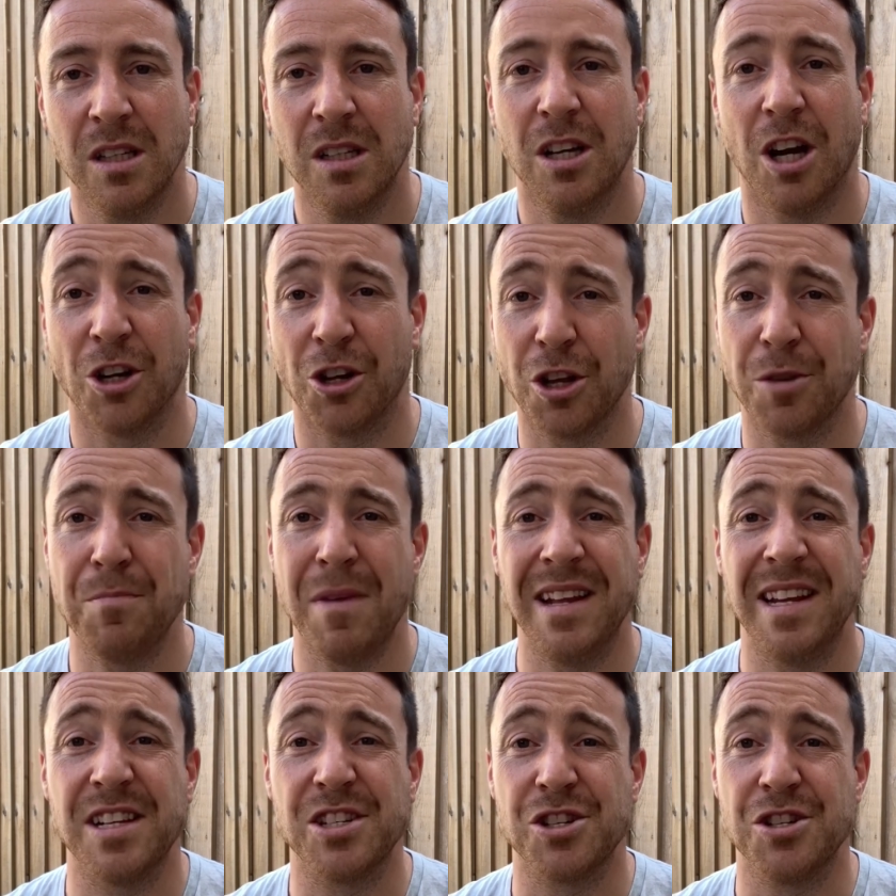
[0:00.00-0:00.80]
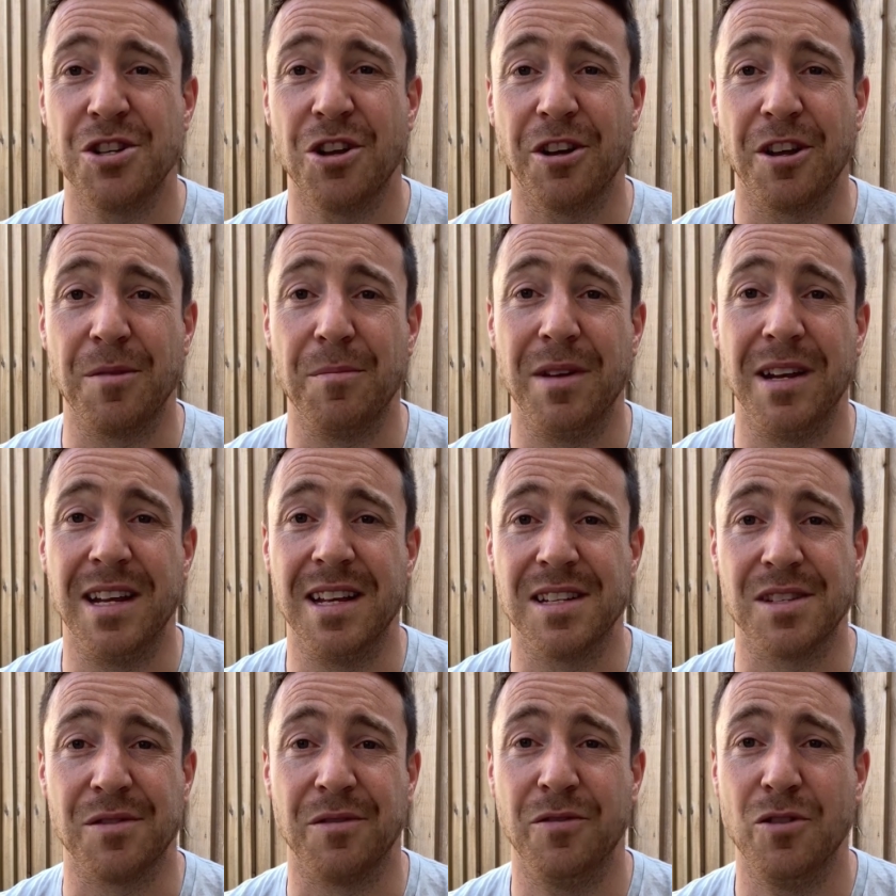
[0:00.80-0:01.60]
I could manage 90
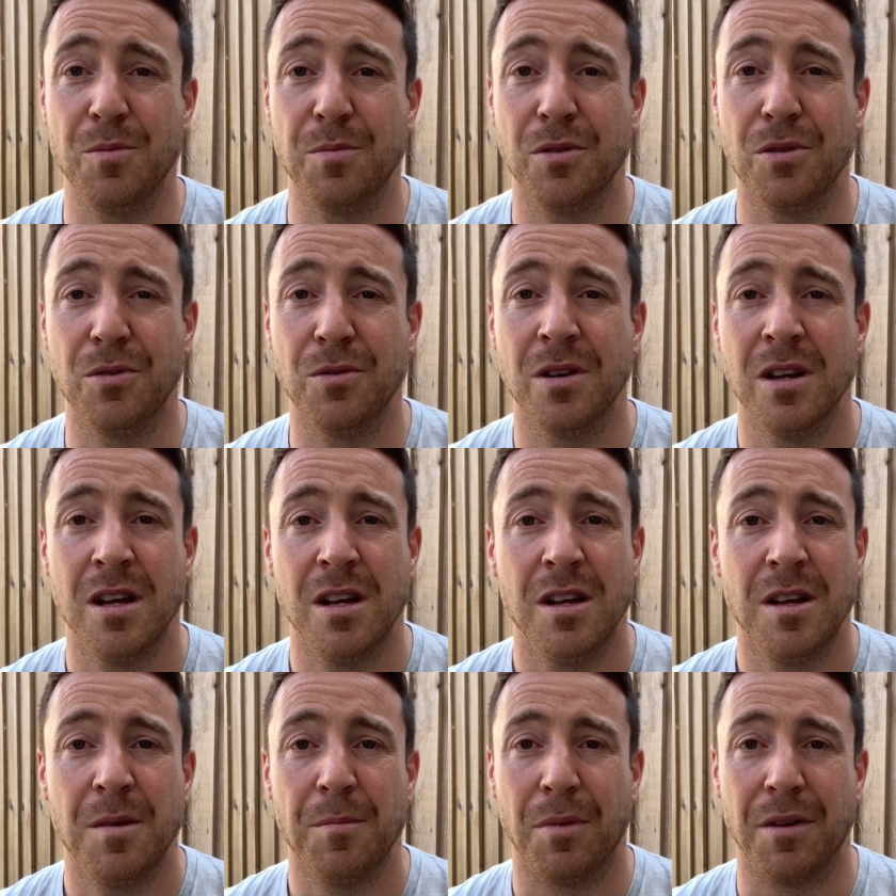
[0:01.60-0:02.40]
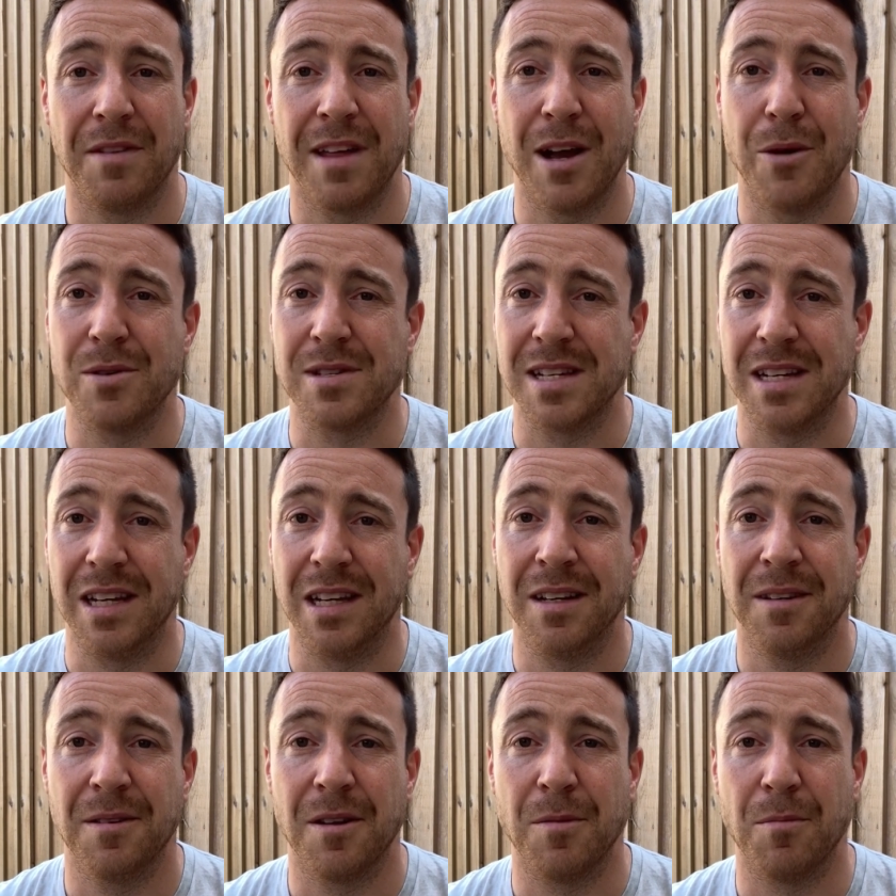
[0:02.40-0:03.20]
minutes of football, but that was it.
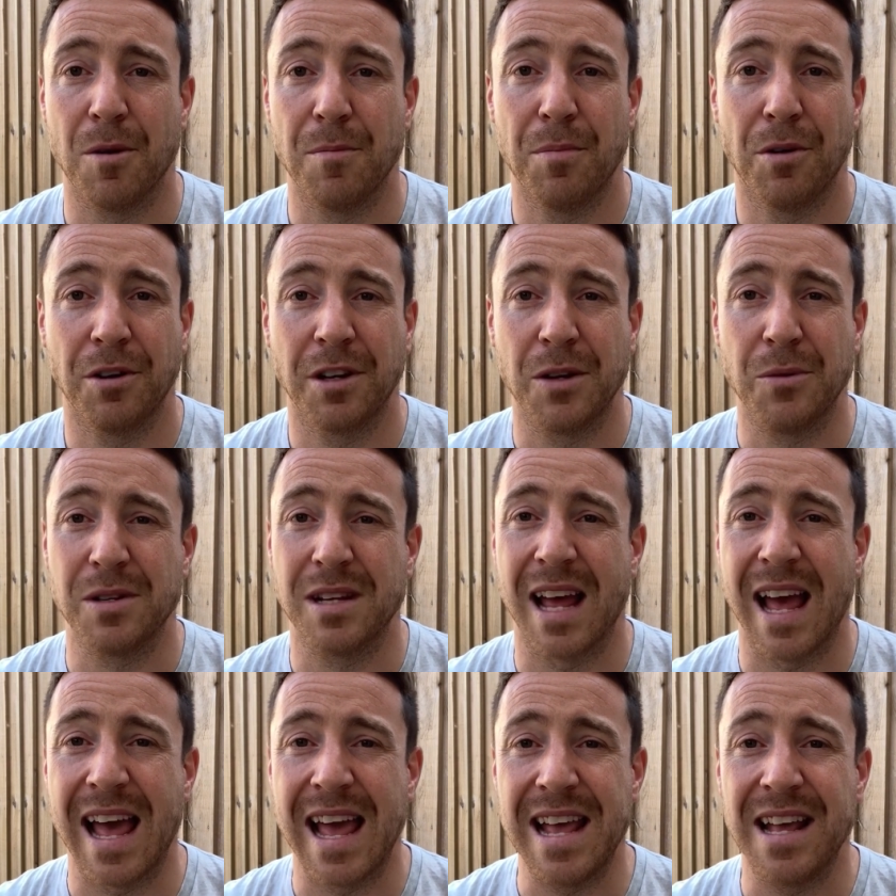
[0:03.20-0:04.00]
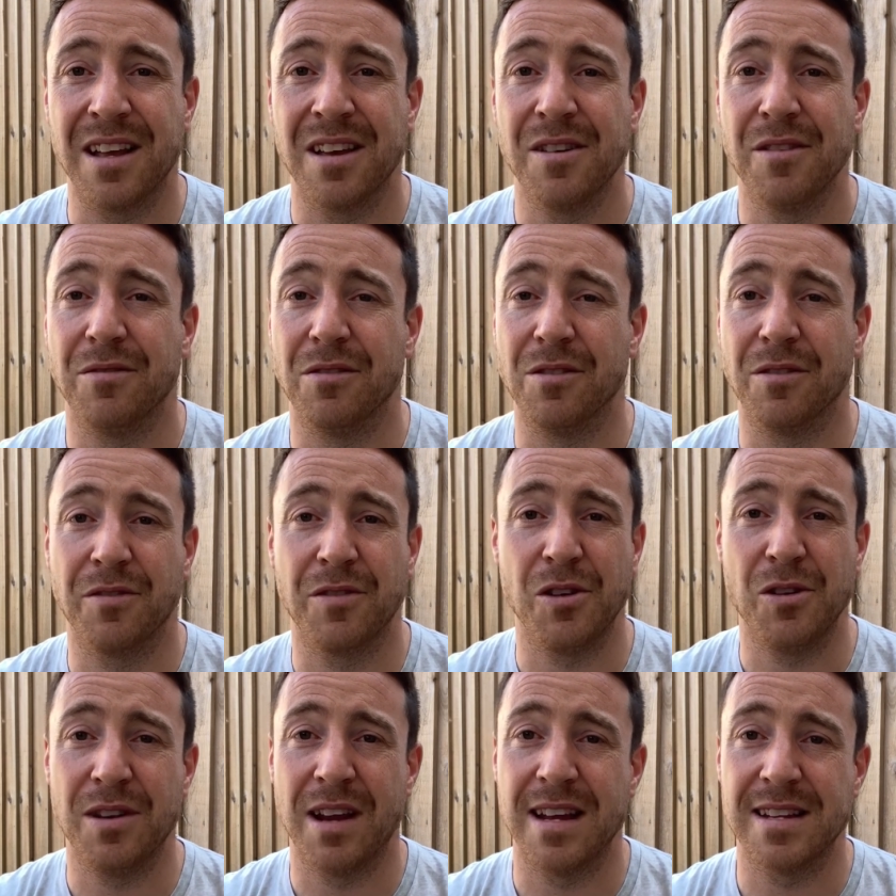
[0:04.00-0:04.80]
My body would ache for a
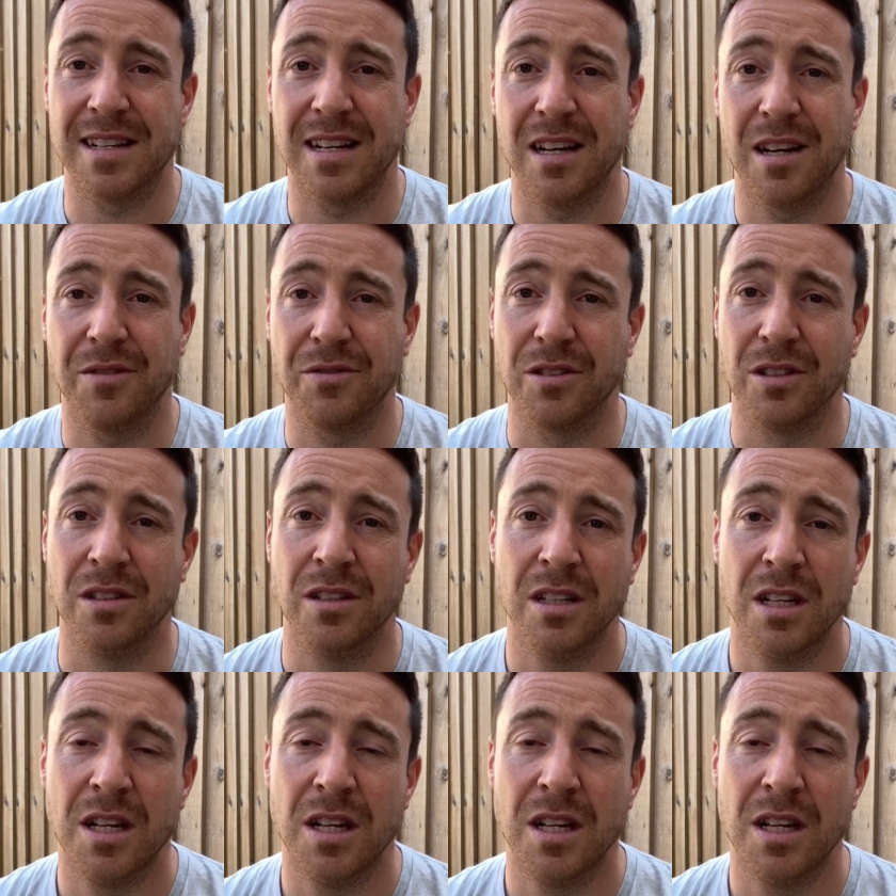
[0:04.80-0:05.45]
few days after.